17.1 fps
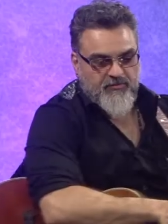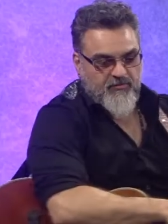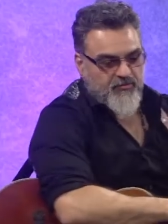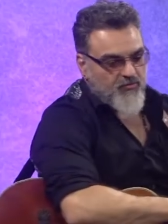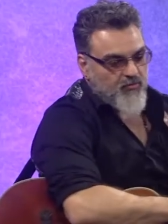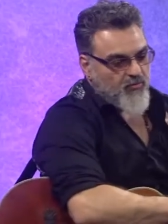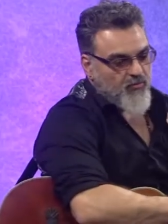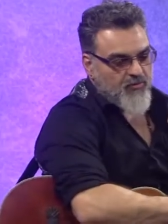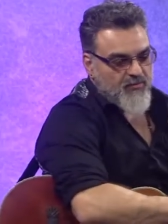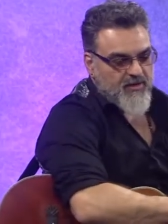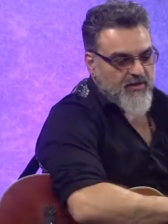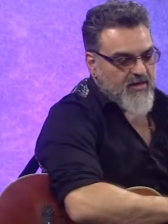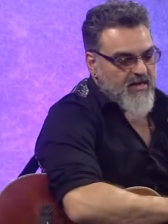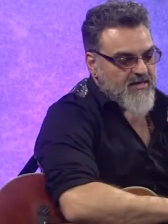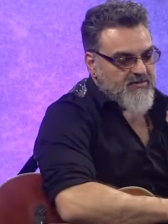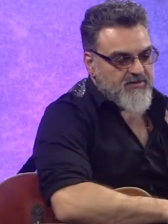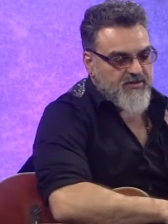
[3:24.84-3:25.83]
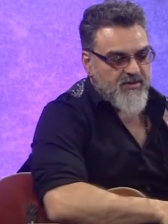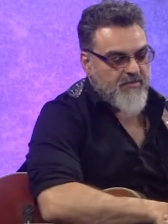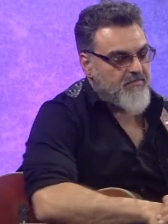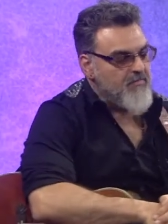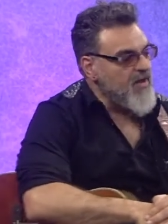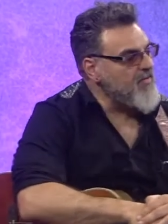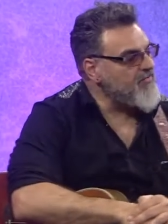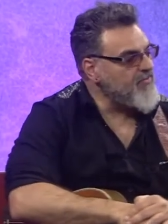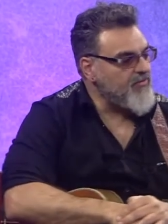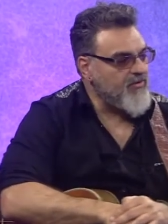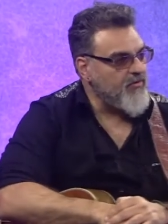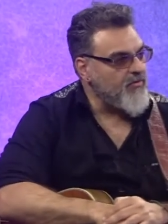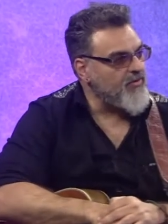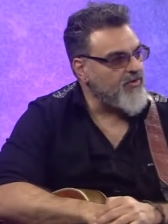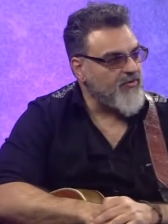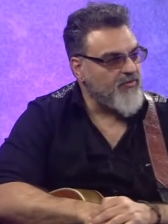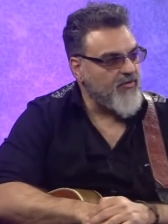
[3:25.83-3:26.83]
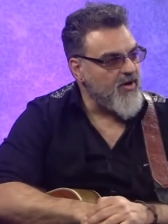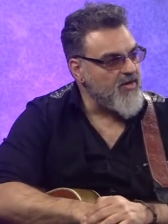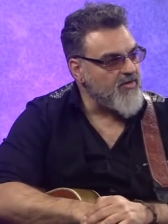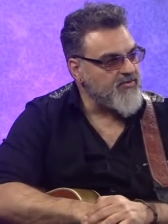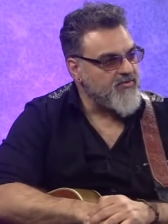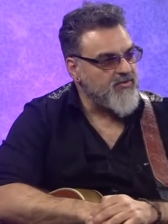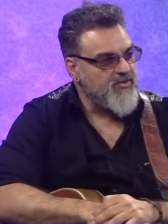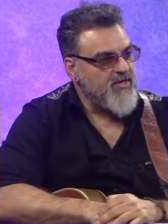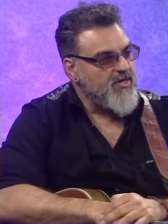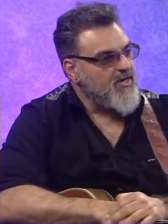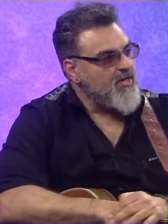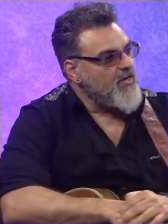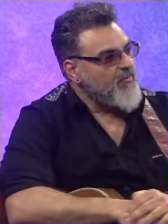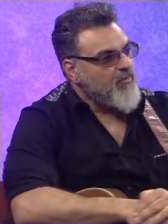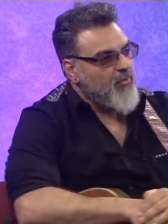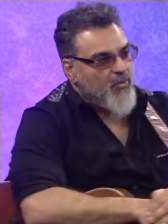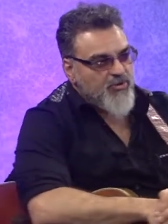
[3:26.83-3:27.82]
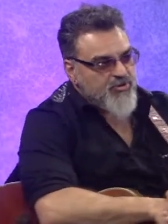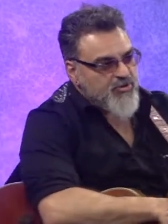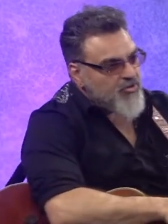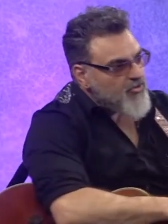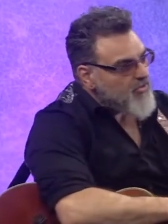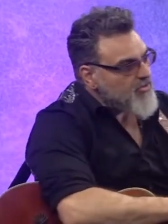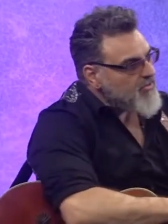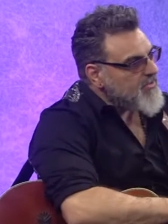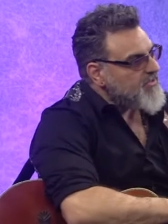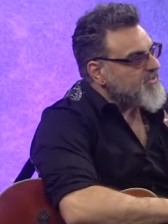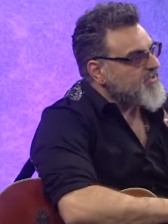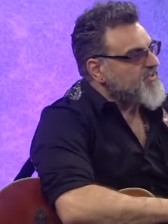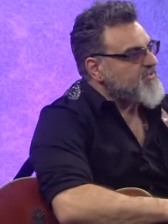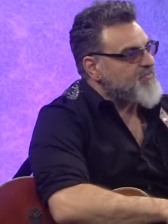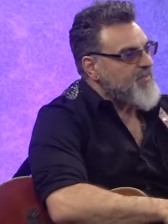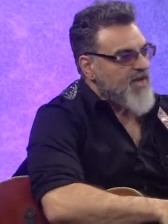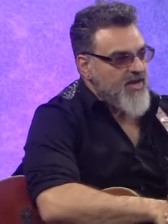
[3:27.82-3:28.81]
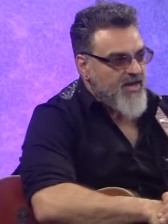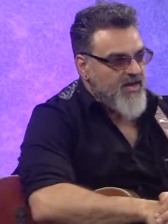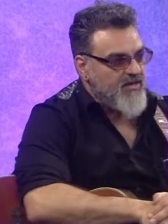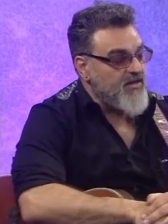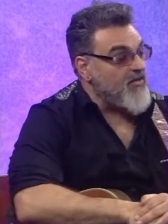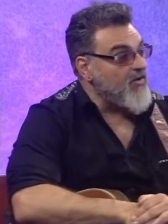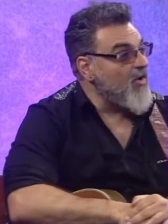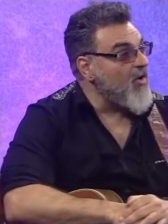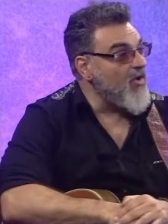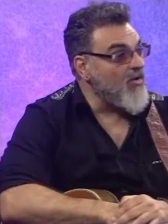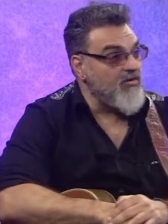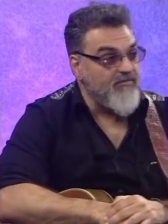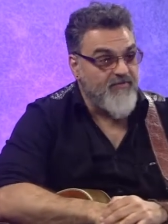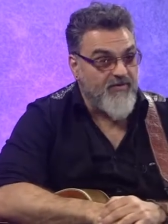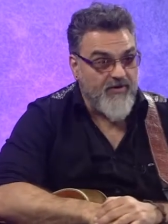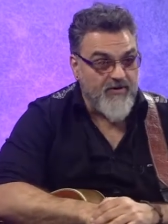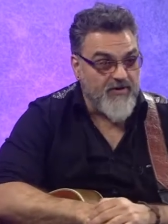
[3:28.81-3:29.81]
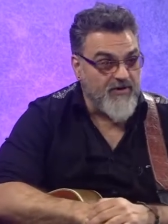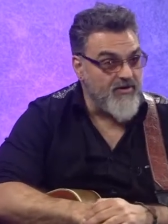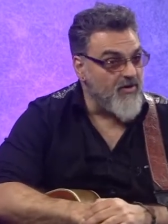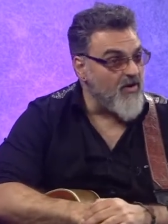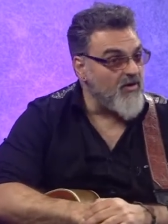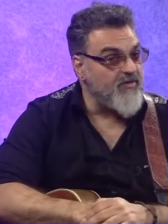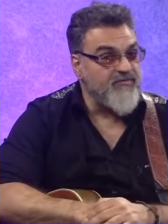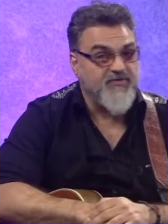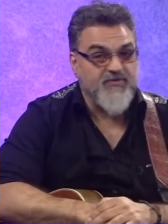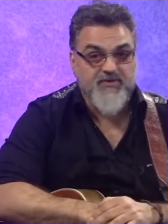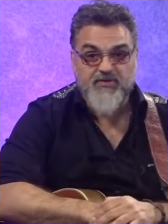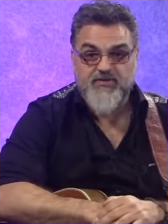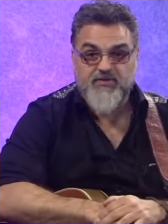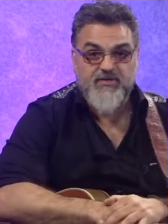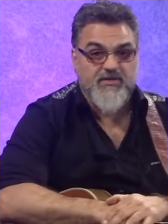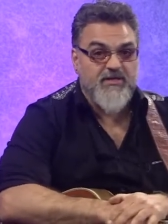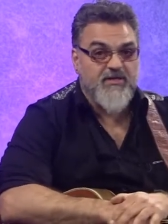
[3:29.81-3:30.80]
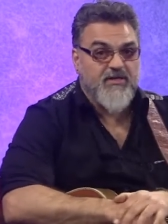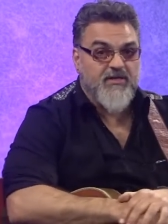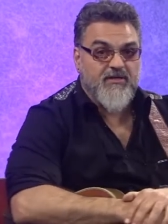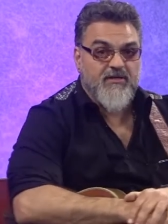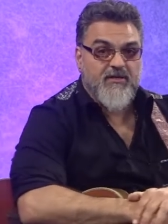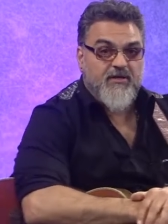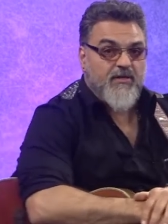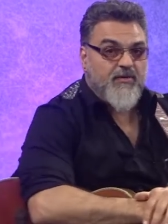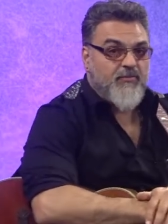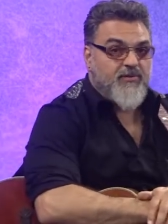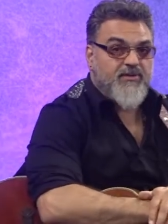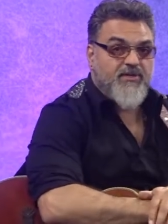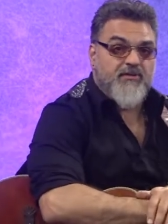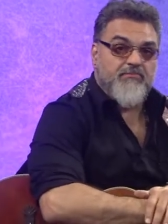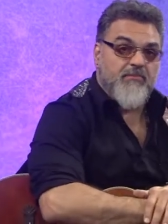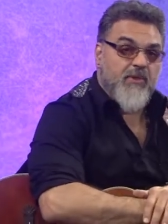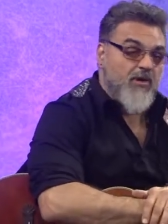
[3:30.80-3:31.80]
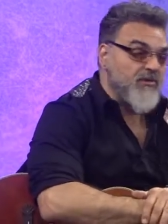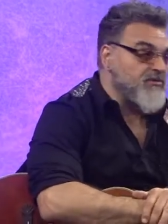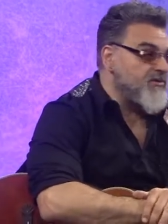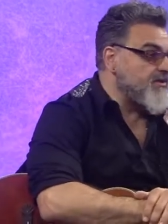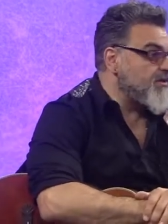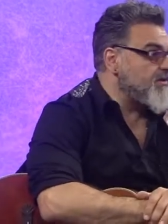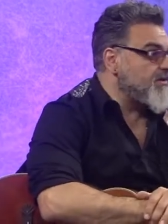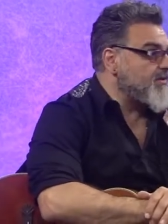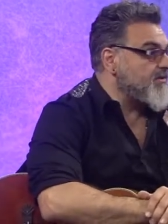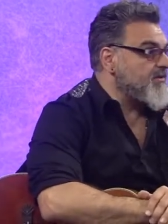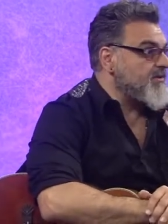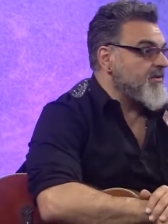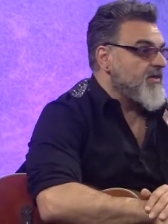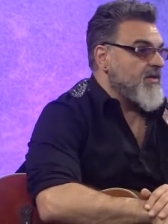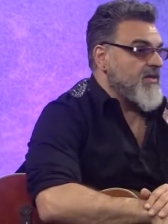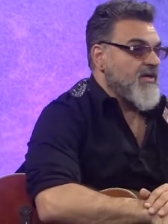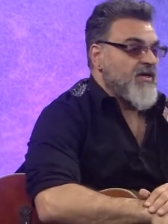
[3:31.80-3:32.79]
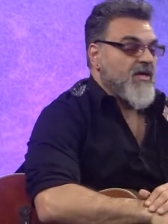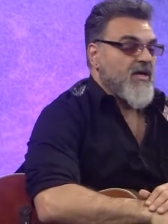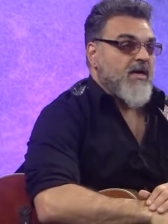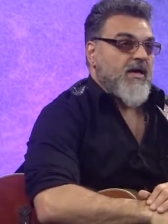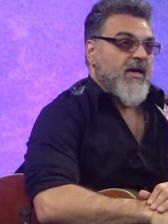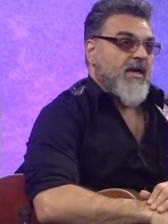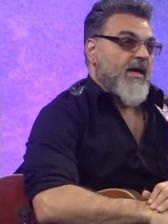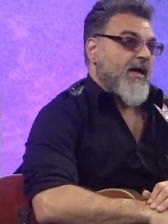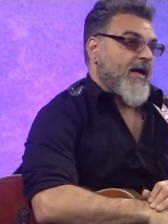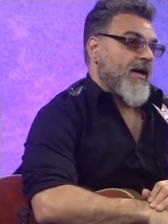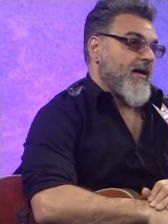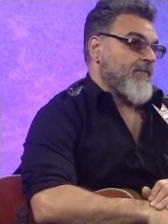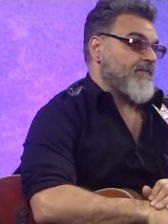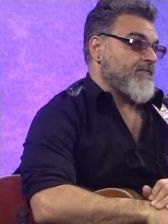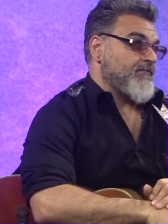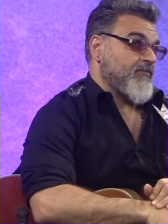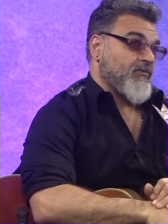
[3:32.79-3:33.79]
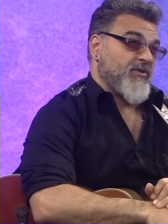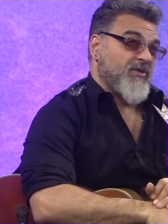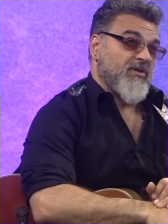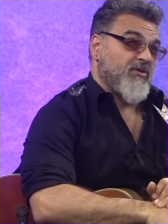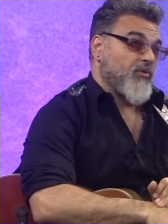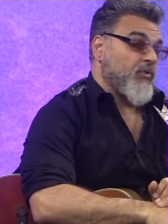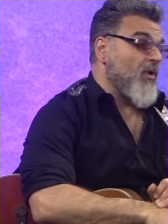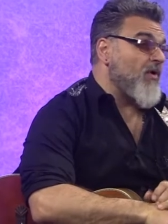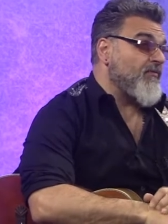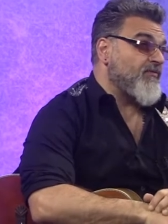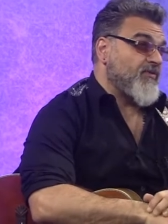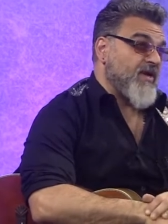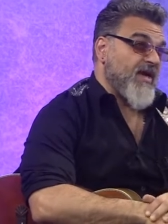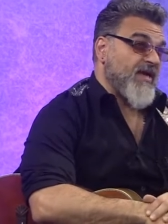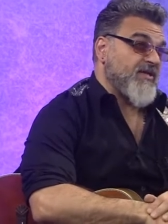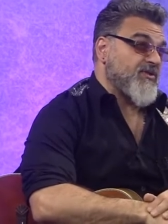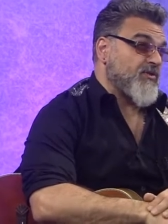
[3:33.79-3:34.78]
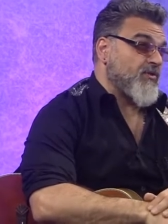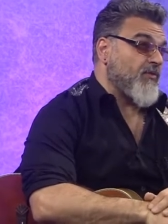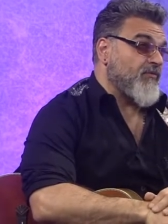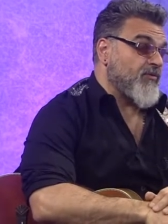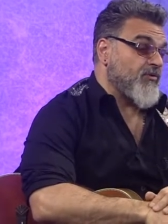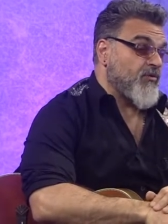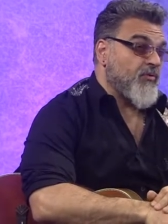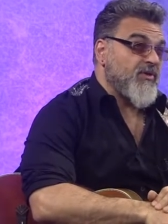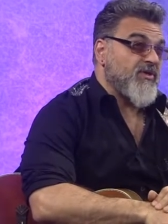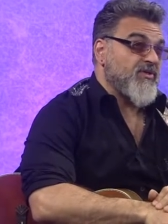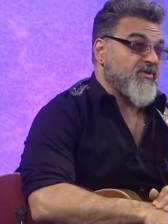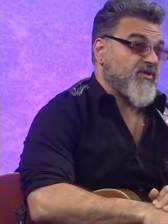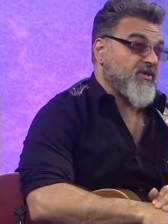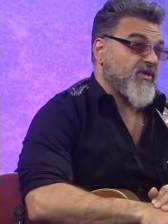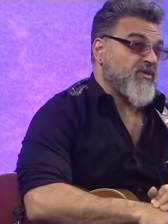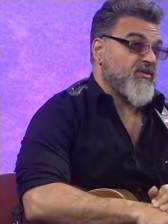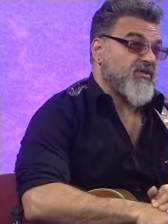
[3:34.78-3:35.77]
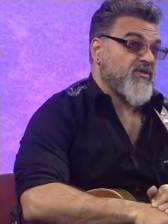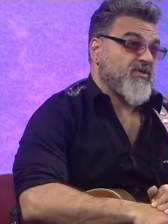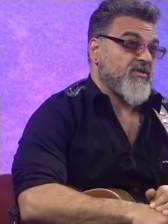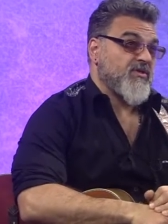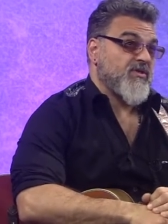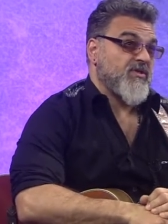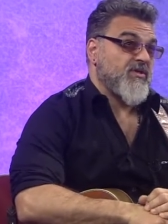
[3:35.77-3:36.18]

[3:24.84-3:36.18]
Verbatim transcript: tour that lasted a month going across wow. Portugal and Spain and all of Italy, all of Sicily, and we did Malta and um, we did 12 dates over 26